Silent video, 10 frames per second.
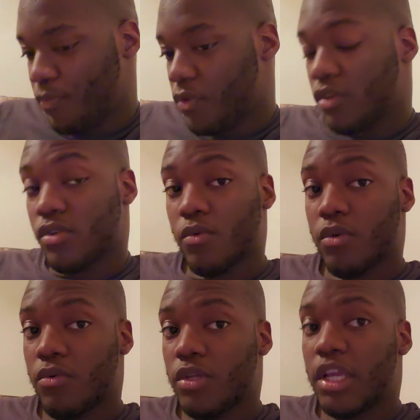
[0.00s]
So we
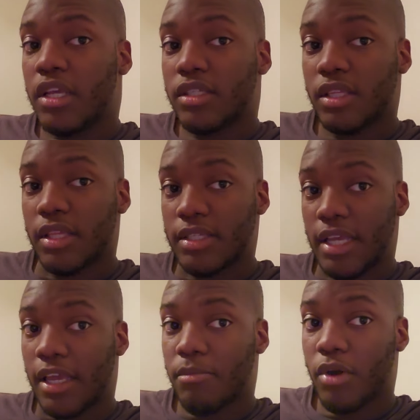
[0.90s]
would get to the
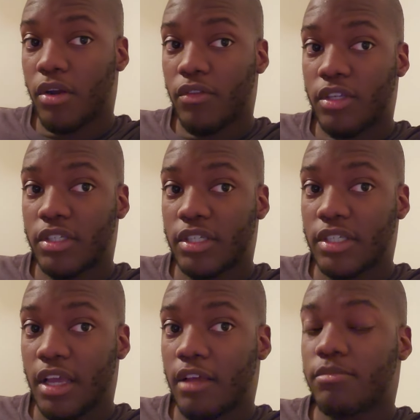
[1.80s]
second part of this
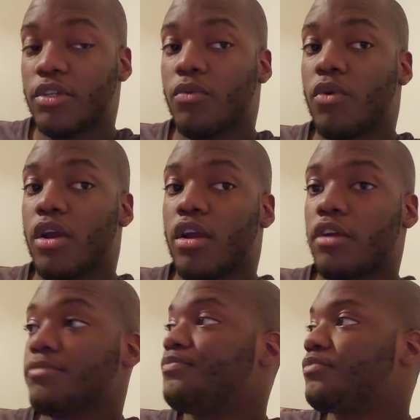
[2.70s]
exam to
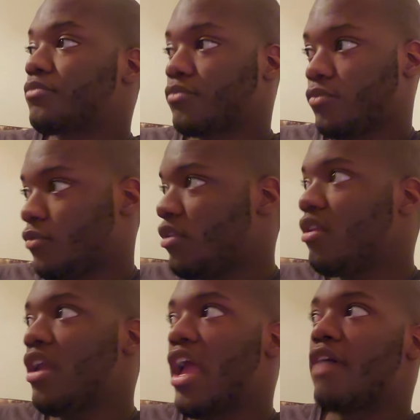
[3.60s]
where
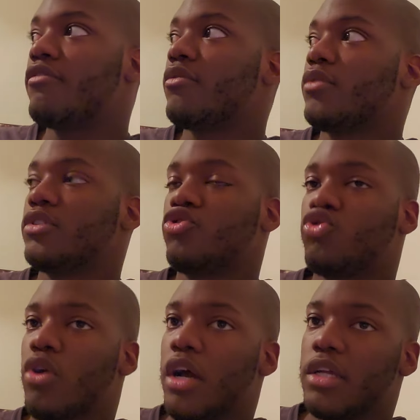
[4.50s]
everyone's
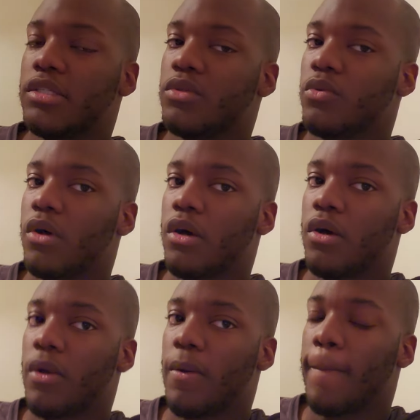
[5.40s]
trying
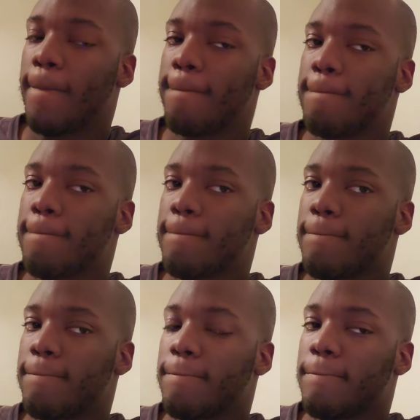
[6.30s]
to
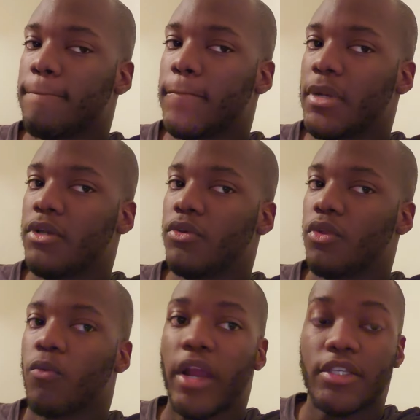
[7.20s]
do the
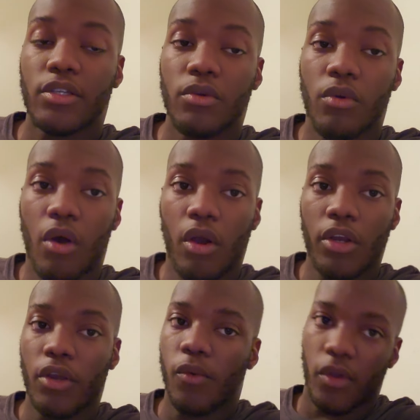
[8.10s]
rescue arc
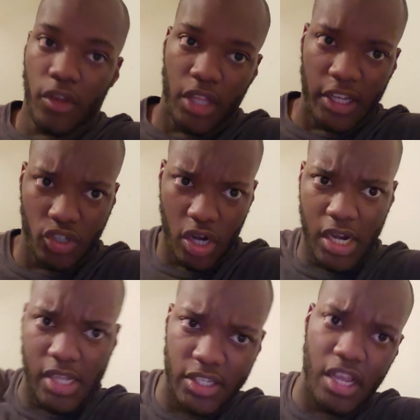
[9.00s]
where they're like trying
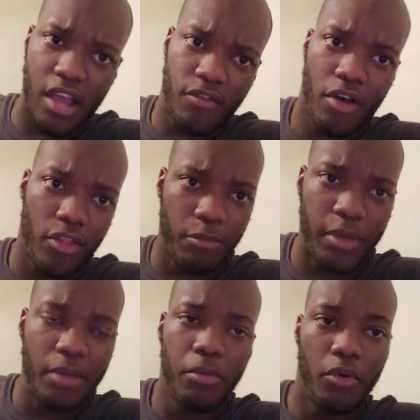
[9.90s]
to save all the
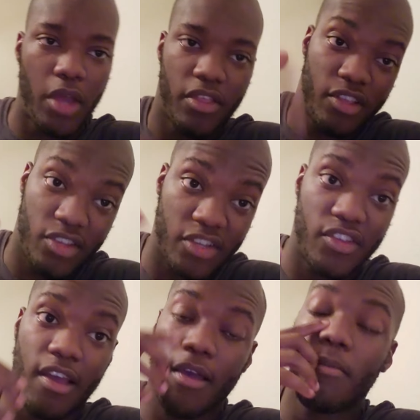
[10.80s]
people in this
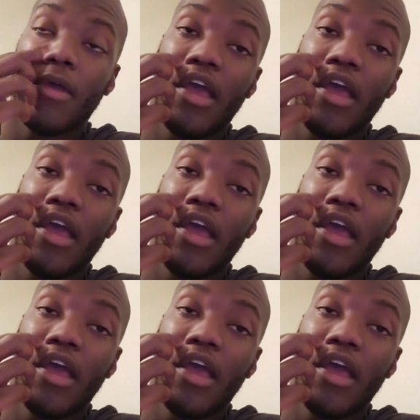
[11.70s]
exam.